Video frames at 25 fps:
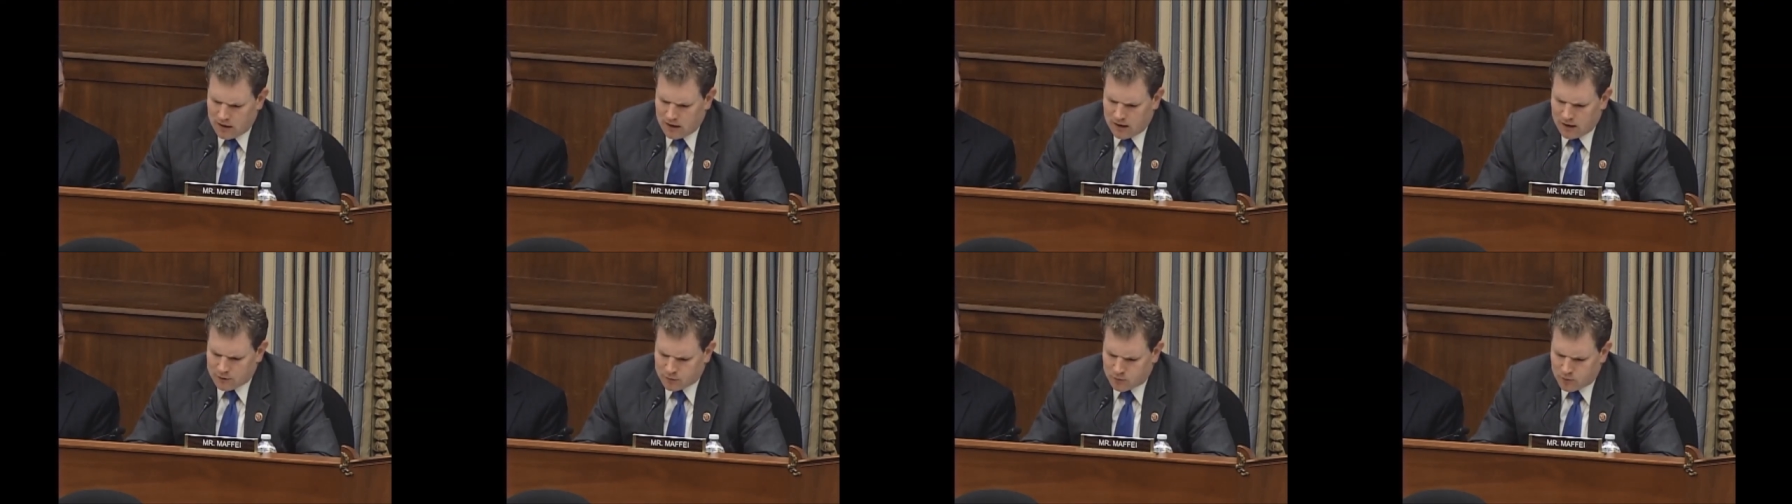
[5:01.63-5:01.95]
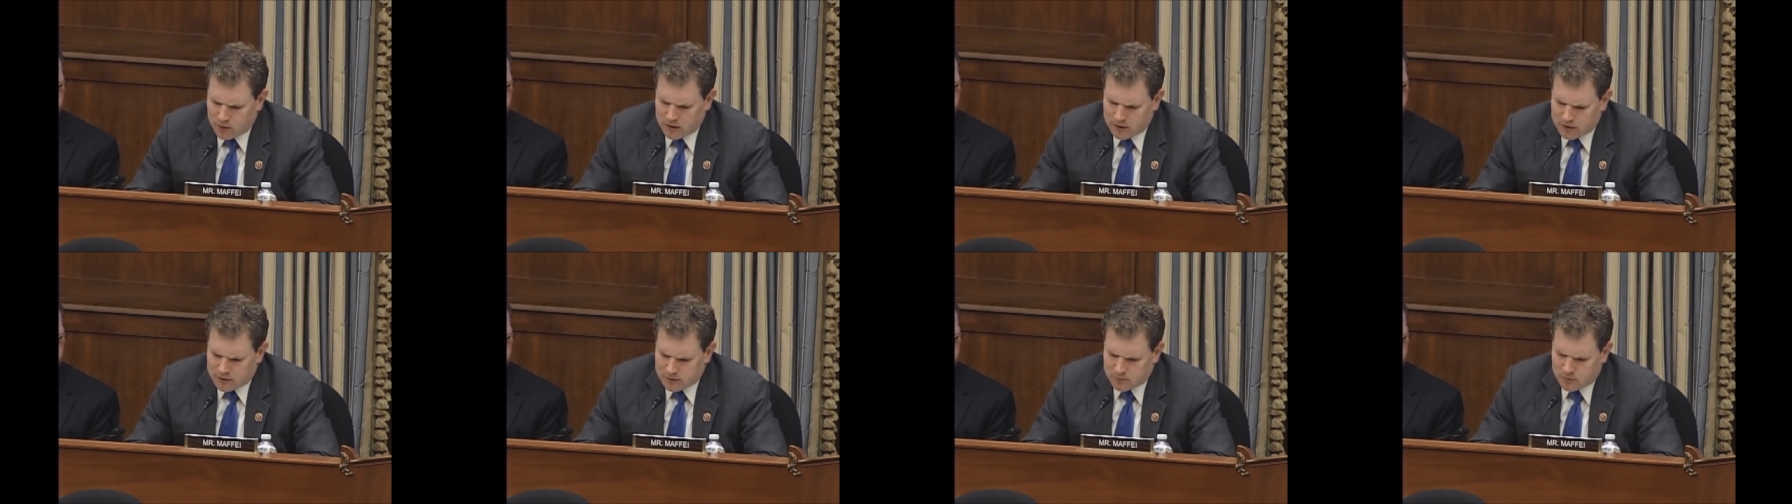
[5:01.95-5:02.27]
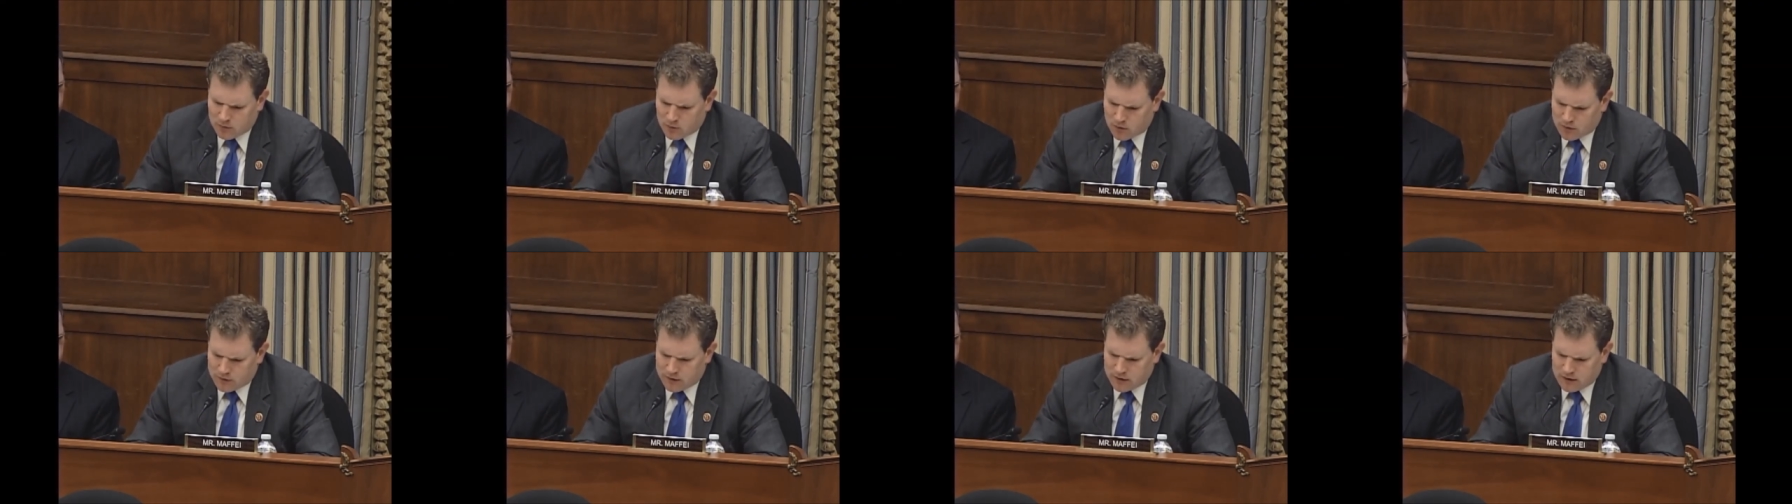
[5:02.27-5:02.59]
as we
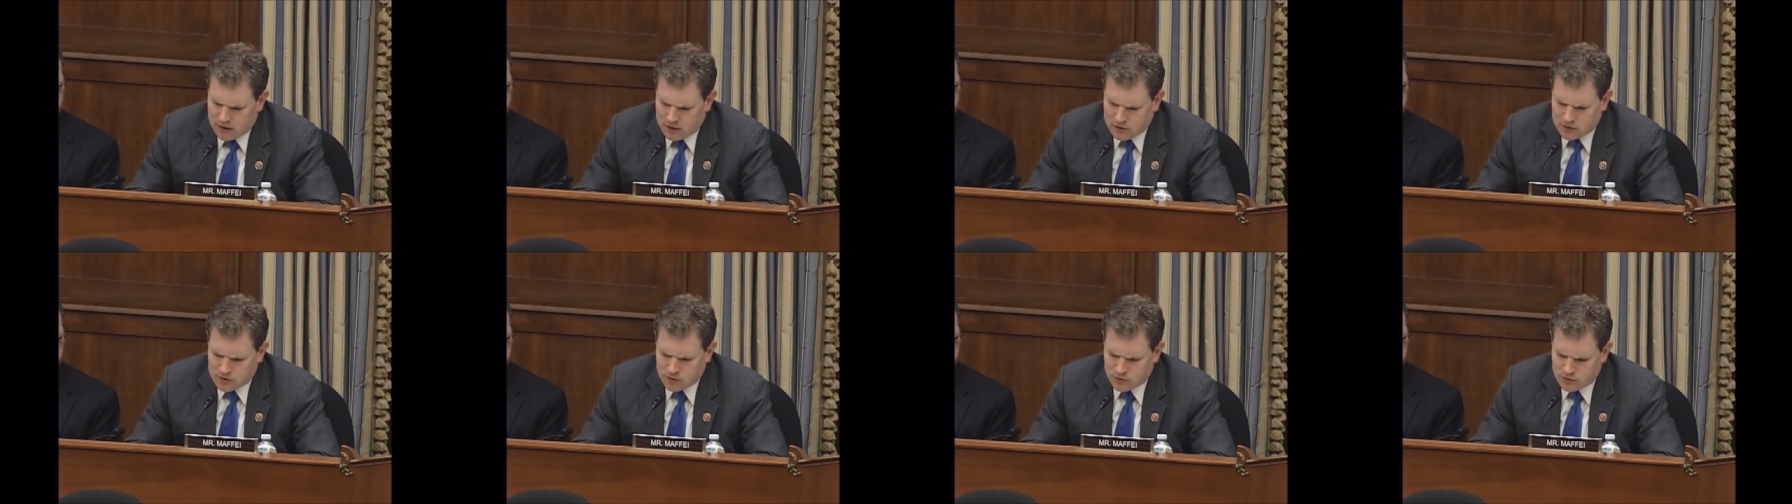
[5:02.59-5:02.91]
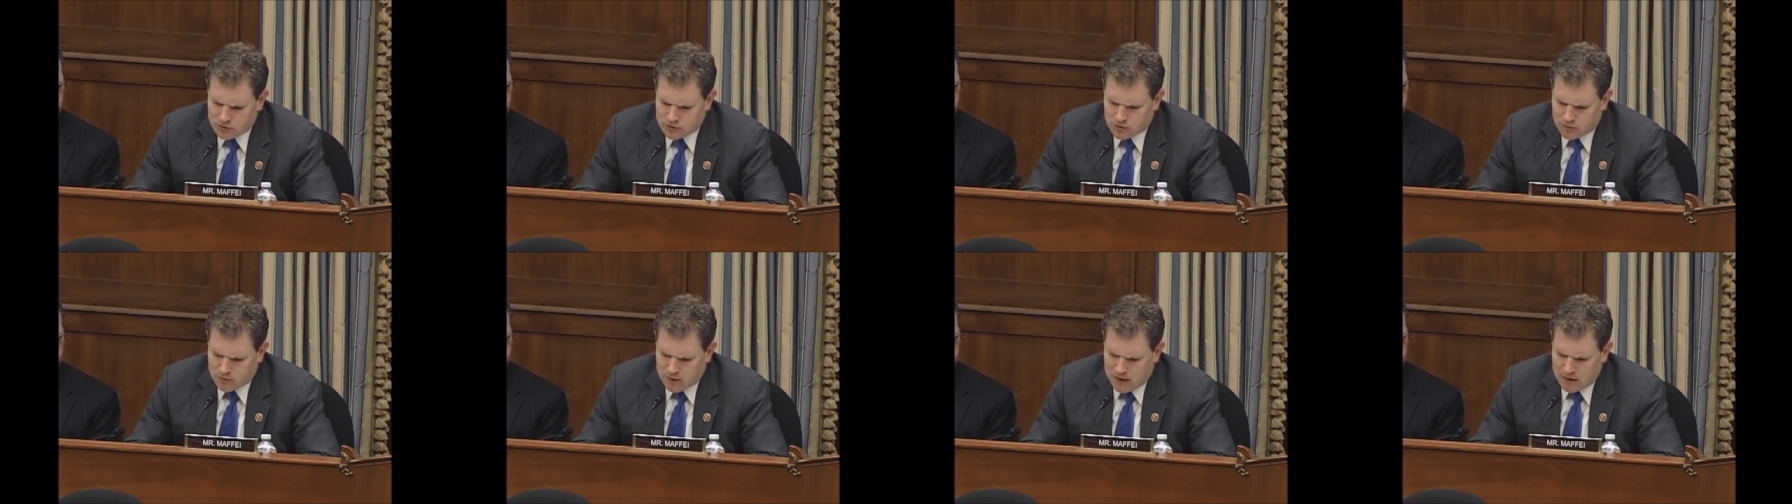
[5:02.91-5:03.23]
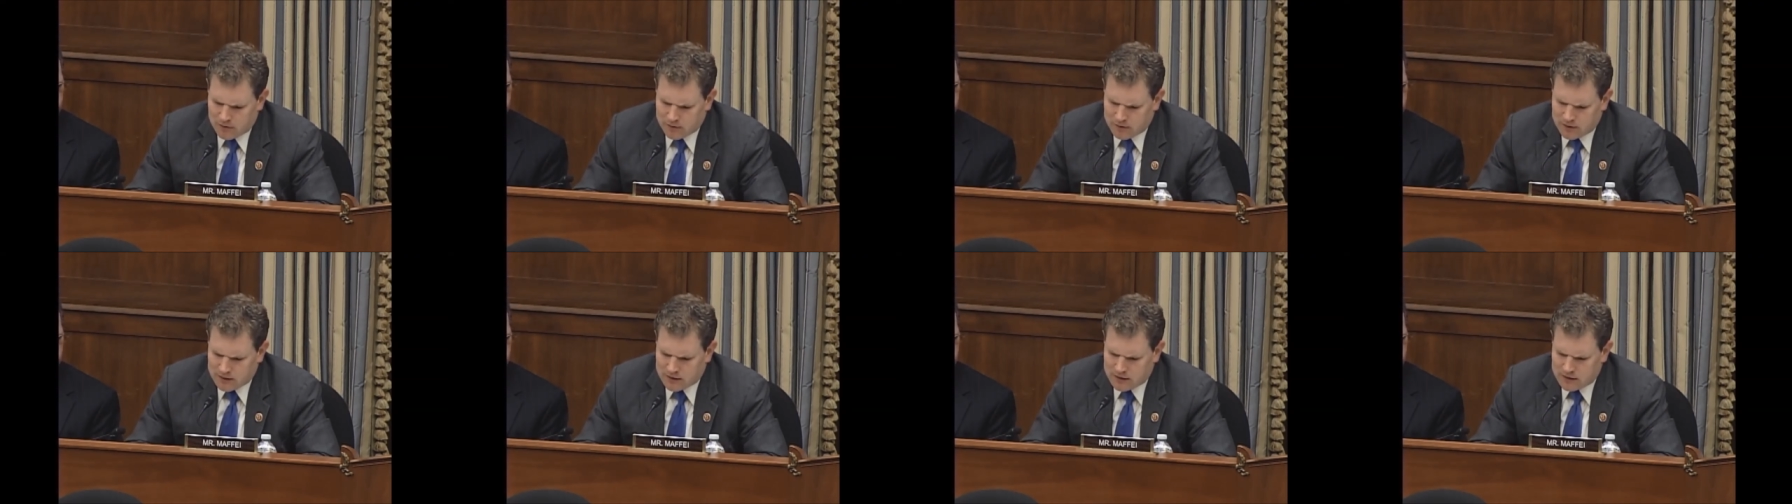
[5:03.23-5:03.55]
explore the issues
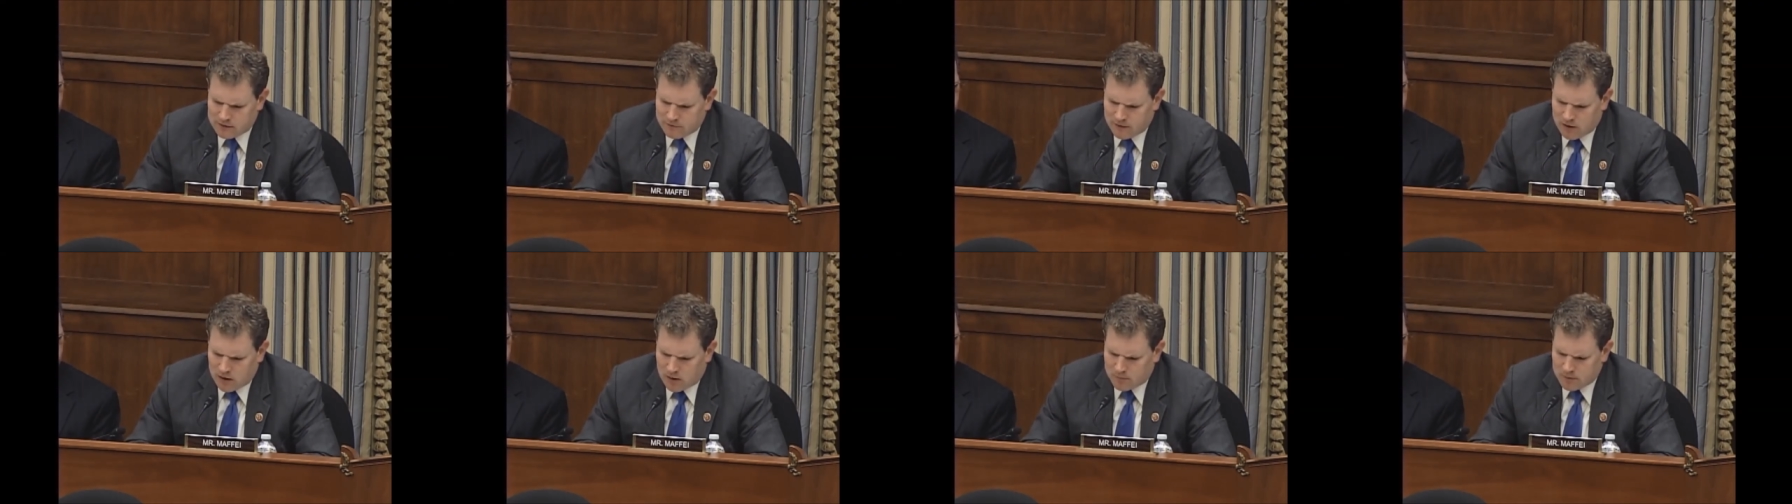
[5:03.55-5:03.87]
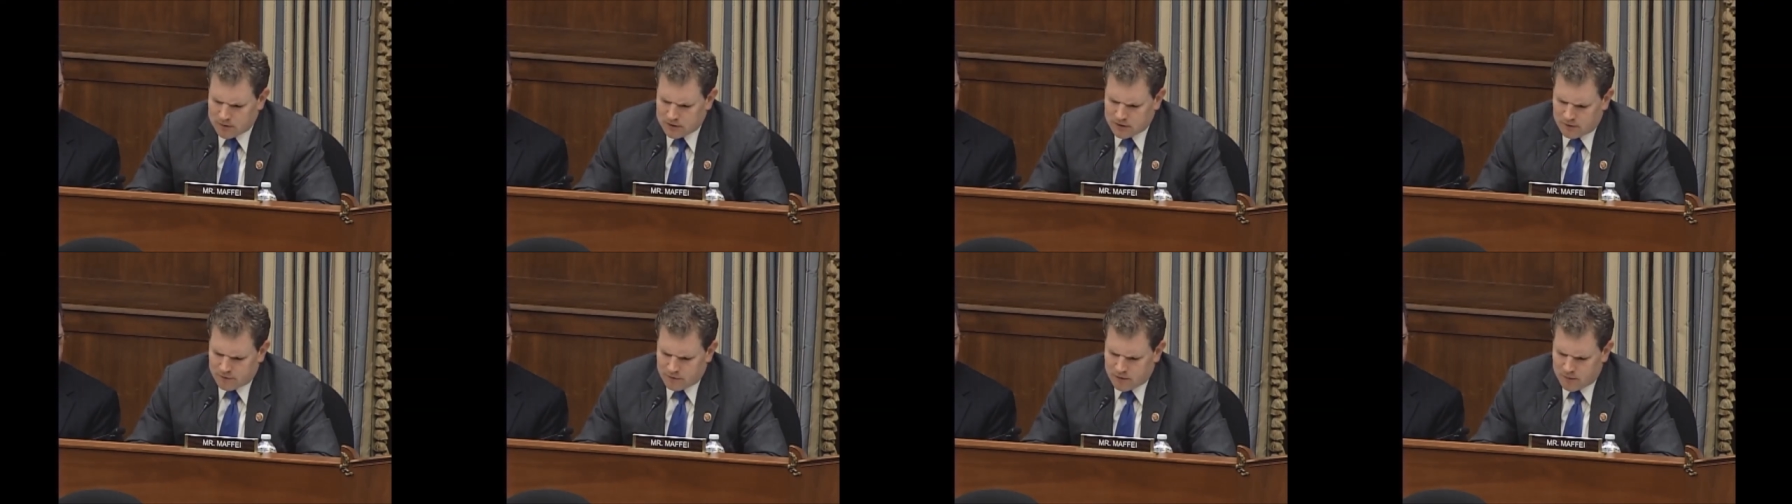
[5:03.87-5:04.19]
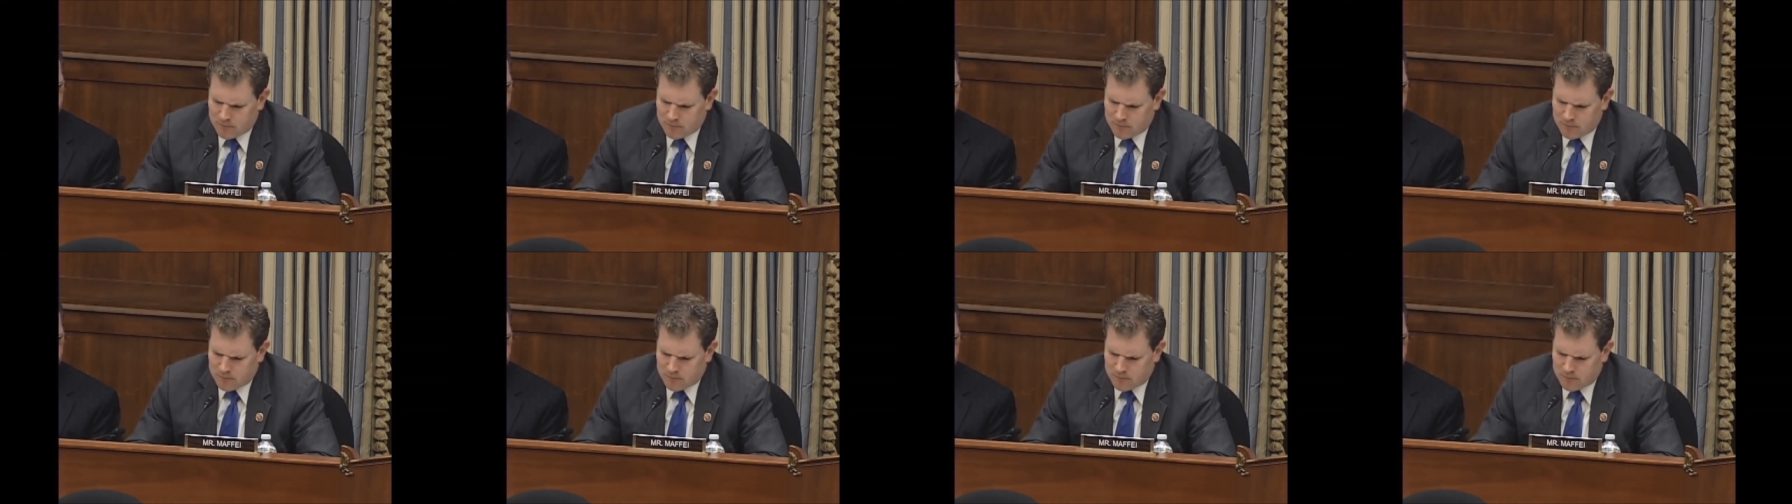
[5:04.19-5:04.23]
surrounding the development of